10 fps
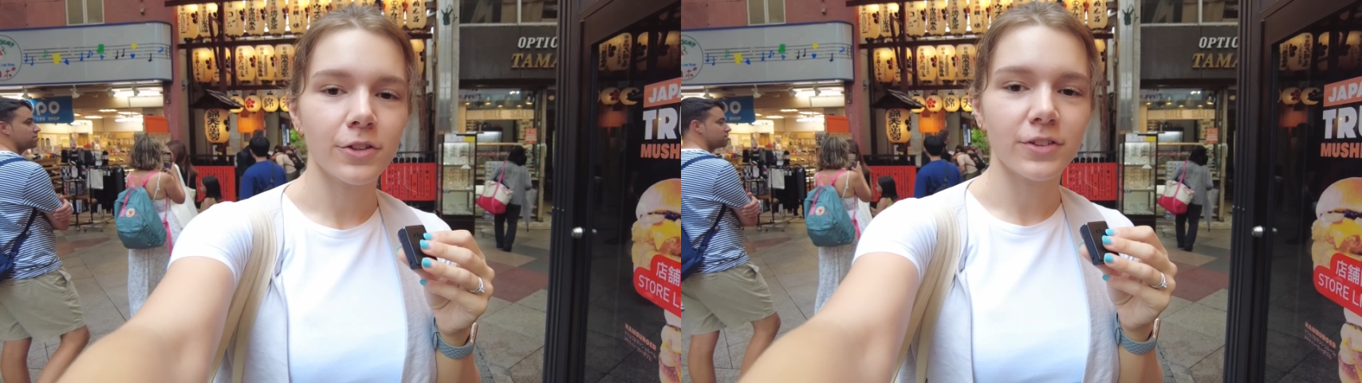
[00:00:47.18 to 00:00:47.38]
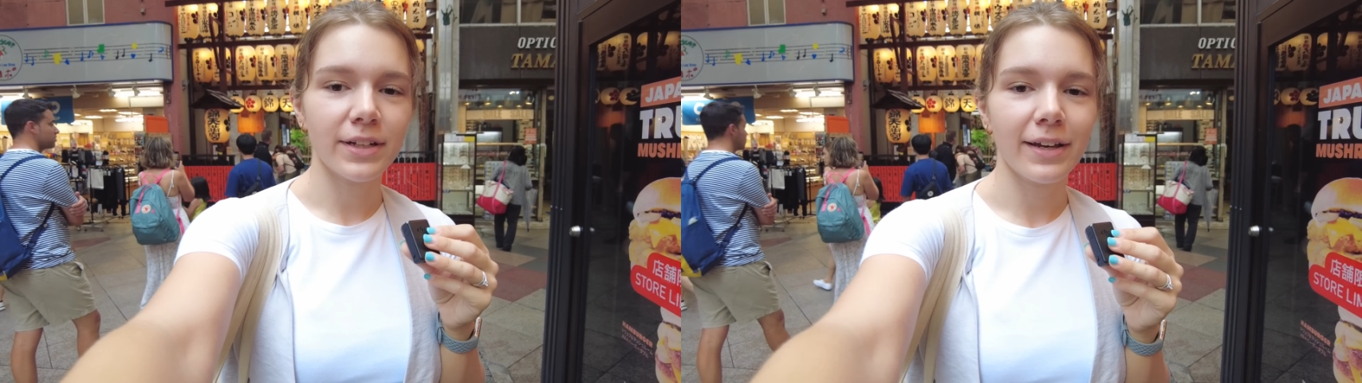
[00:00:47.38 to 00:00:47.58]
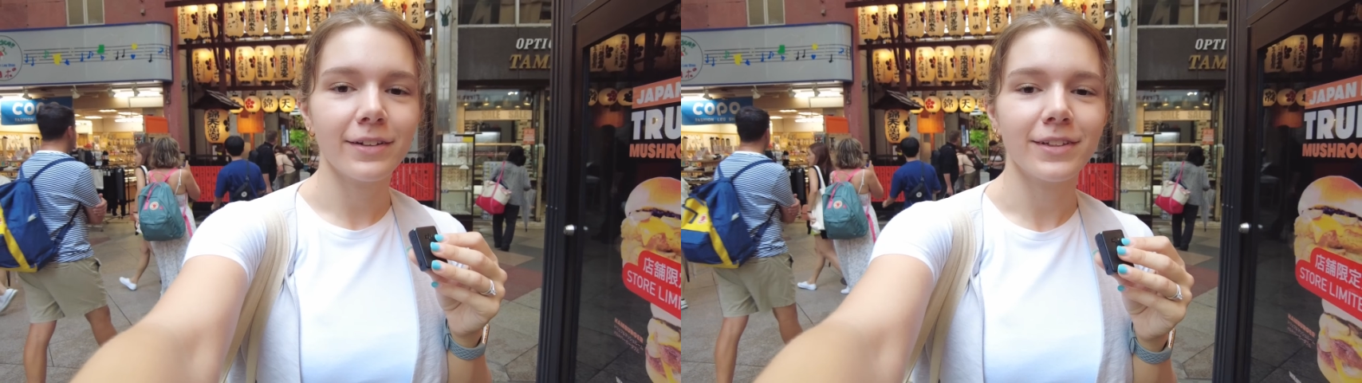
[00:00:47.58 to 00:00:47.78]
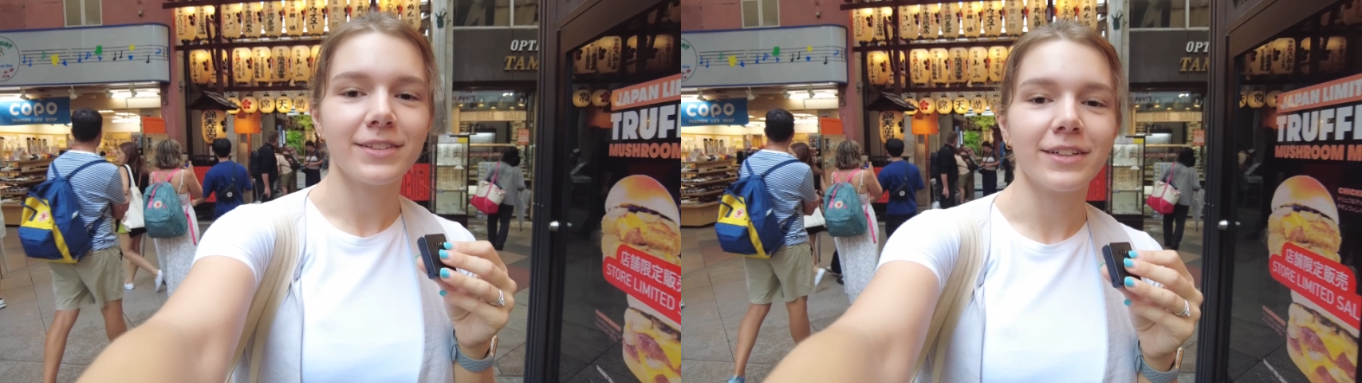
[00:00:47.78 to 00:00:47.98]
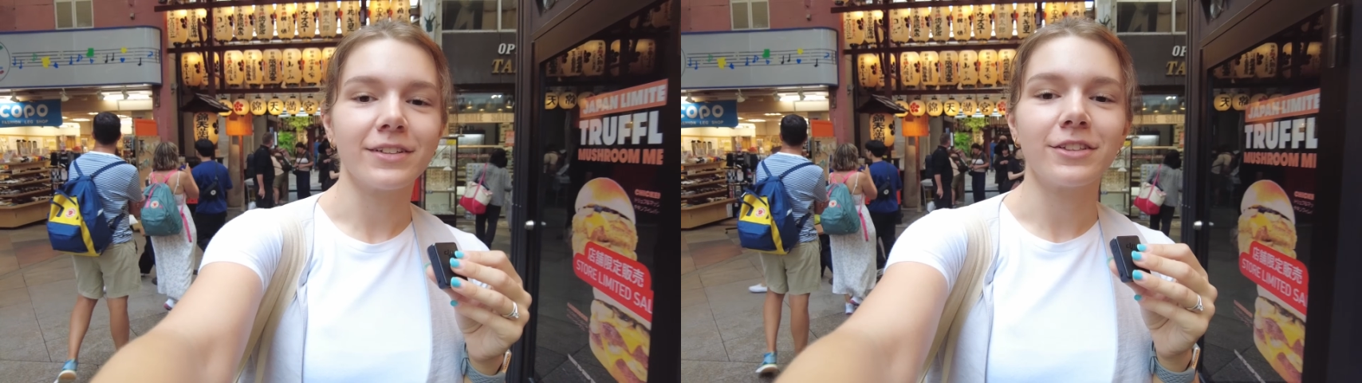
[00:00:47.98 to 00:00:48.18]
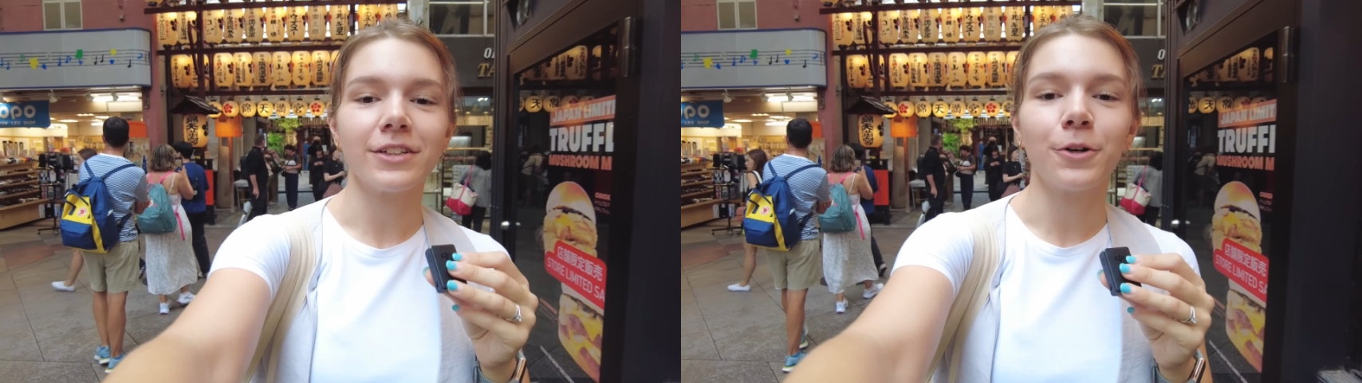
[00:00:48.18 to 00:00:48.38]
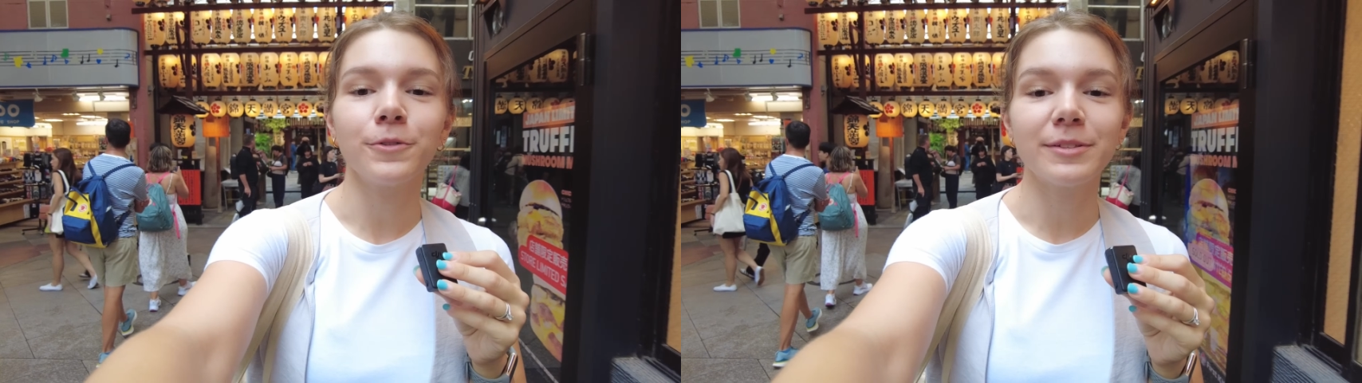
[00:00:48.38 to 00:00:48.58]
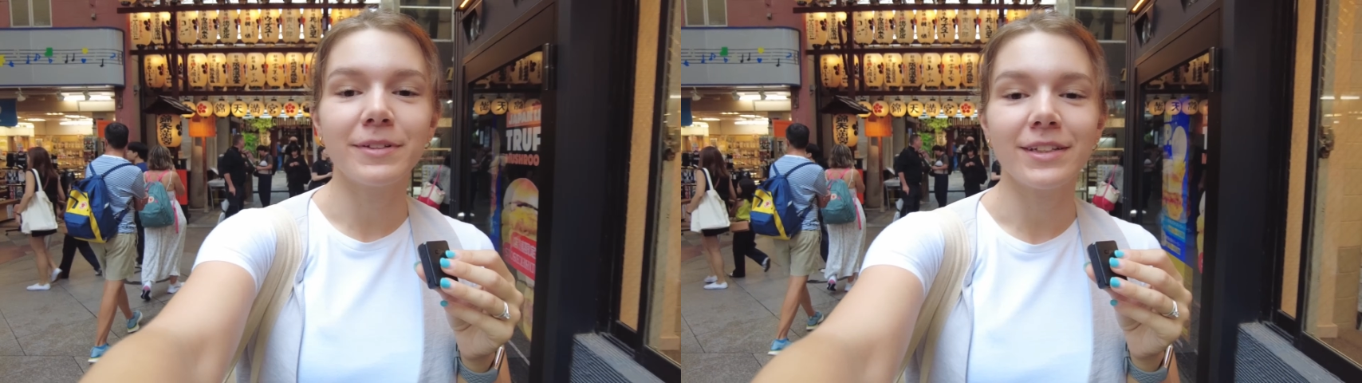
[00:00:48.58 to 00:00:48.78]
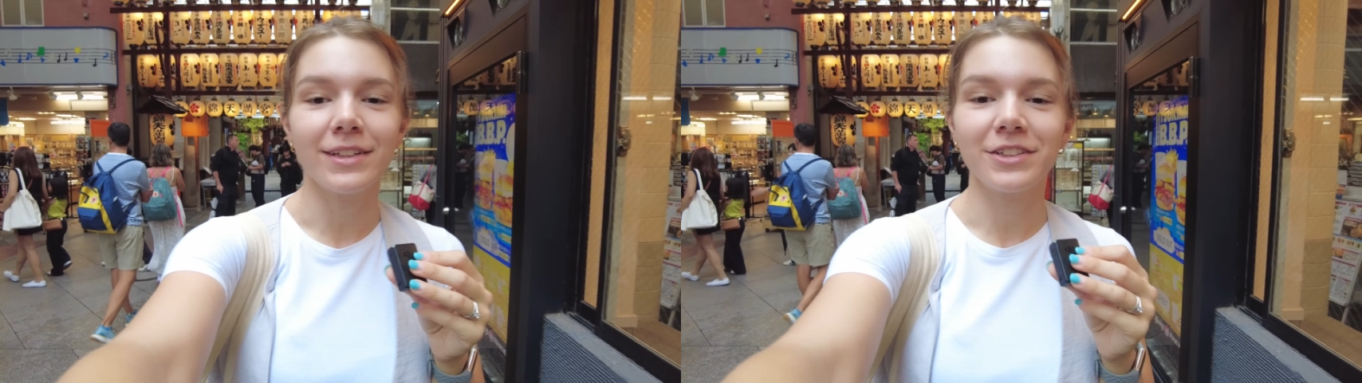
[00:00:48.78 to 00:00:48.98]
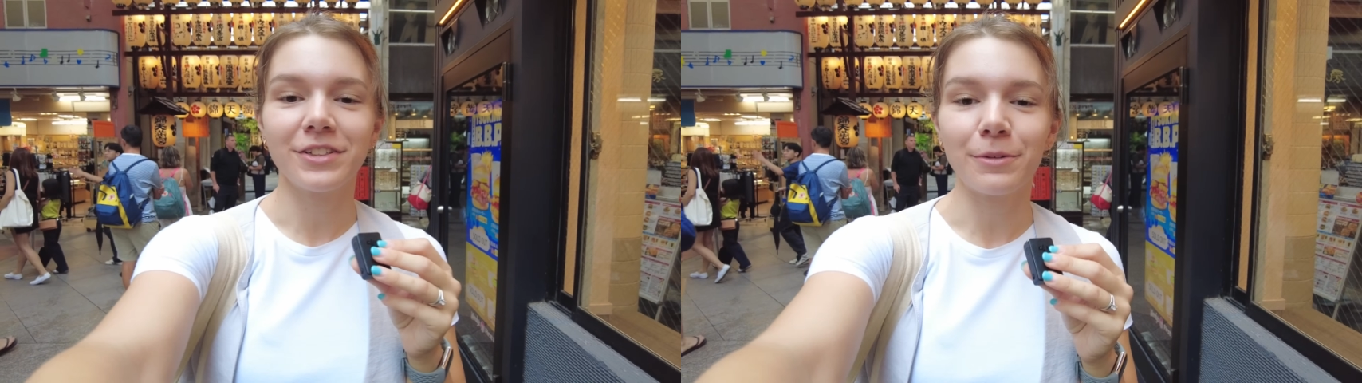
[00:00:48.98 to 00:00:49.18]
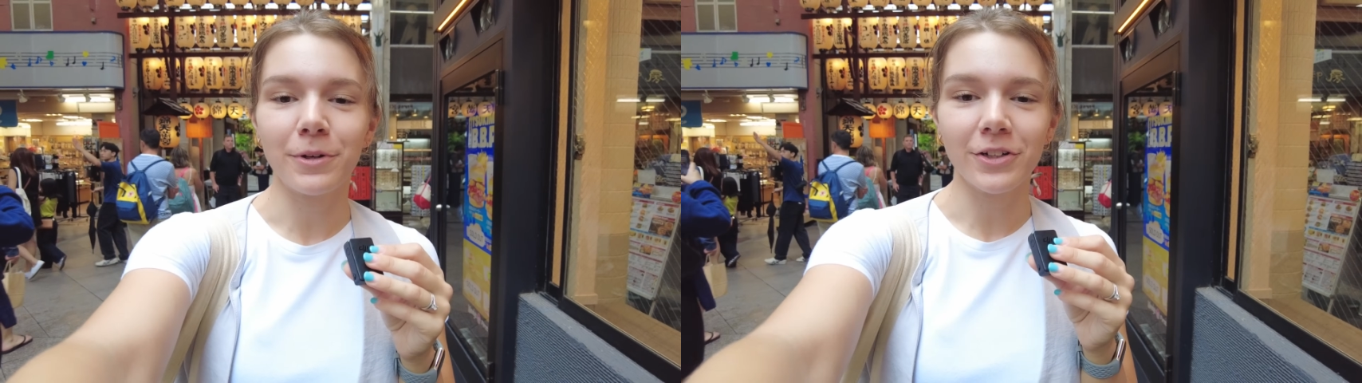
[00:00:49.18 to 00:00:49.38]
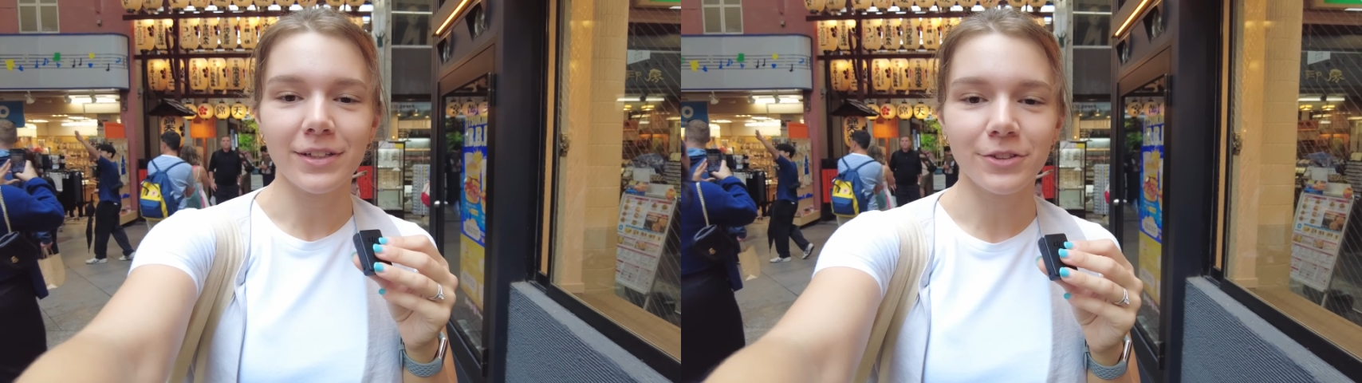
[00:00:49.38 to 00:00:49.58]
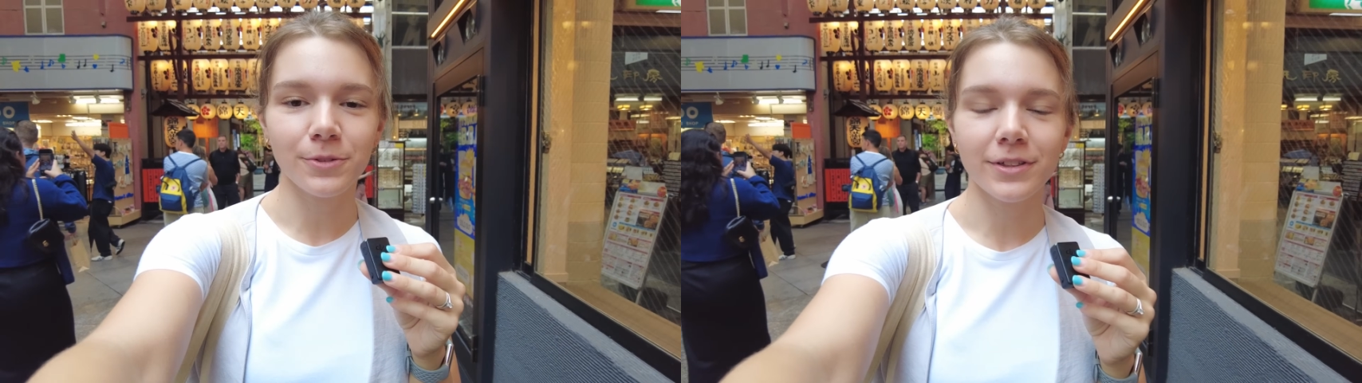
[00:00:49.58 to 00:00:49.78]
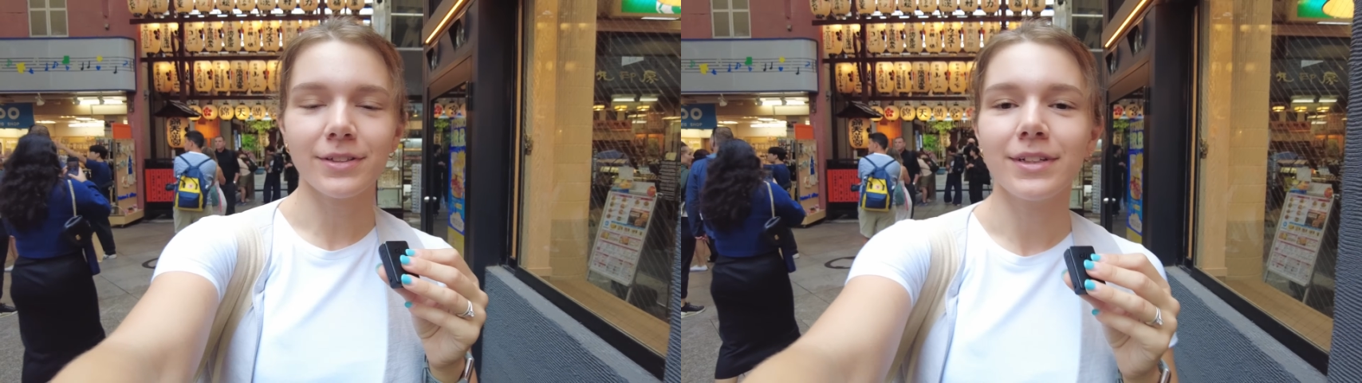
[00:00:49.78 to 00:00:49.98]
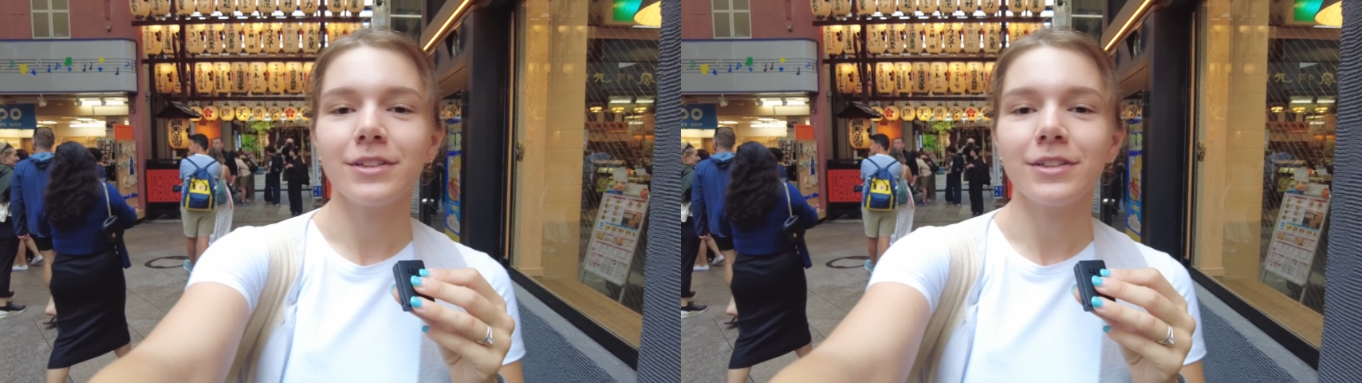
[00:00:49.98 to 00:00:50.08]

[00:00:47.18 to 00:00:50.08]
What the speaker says: So today, let's get into the ultimate Nishiki Market tour